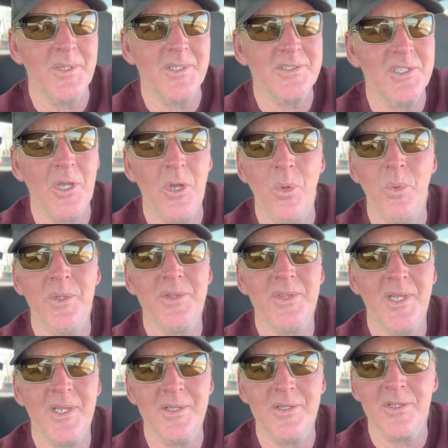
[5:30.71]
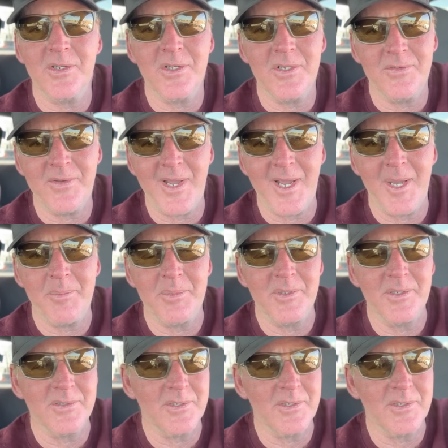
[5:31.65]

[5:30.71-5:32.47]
That's the only thing that could have happened